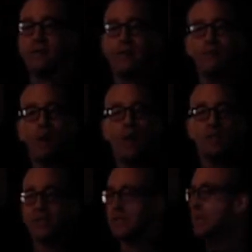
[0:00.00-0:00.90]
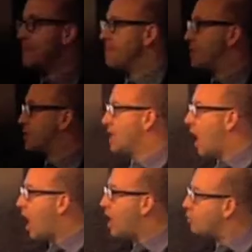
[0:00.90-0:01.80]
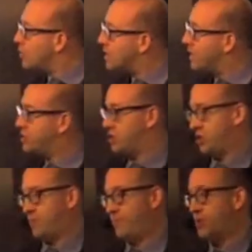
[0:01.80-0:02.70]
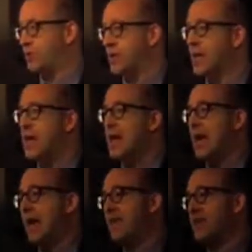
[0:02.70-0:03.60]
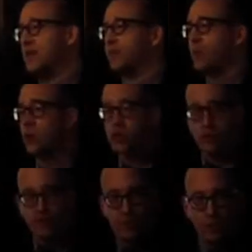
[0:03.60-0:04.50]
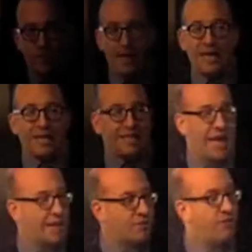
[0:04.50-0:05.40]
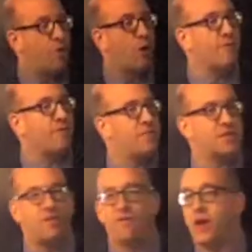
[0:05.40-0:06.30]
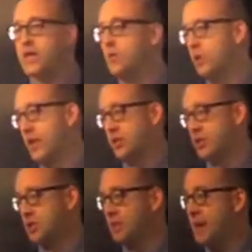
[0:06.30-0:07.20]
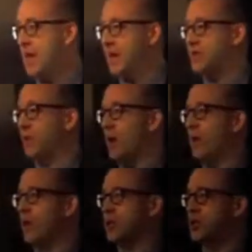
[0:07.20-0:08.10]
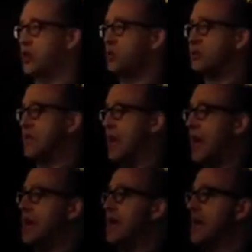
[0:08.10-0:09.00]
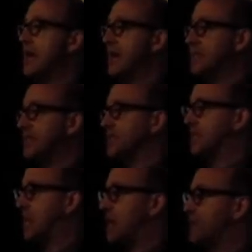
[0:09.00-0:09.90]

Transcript: accounting and politics. There's an odd relationship between it. And this book sort of sort of takes form from this funny relationship. And so what I want to show you today is this